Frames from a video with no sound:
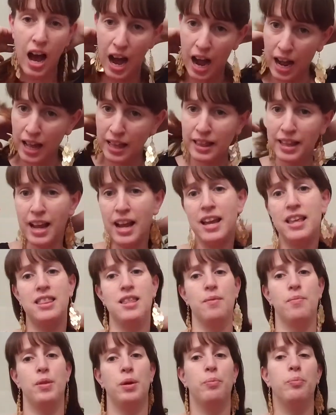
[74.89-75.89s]
I like
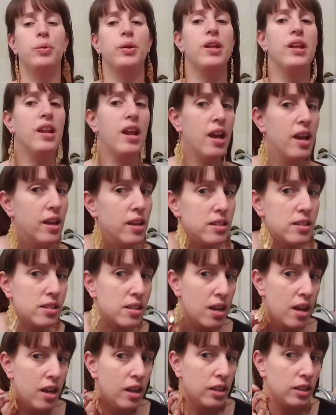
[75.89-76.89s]
them. They're pretty nice.
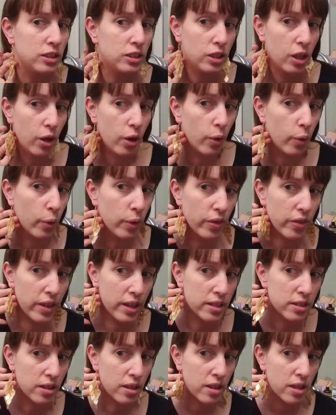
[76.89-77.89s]
So
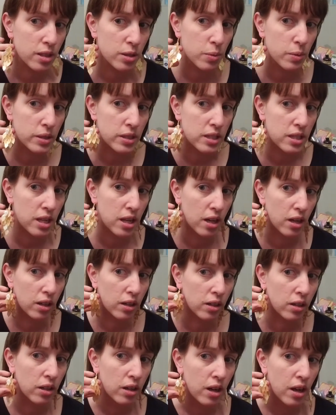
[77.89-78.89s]
these are these ones
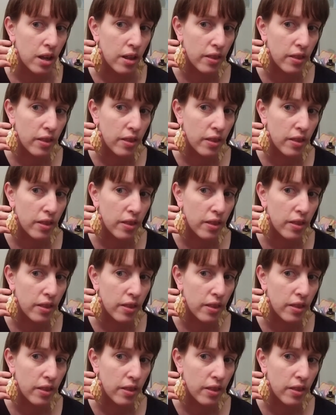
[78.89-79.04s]
here.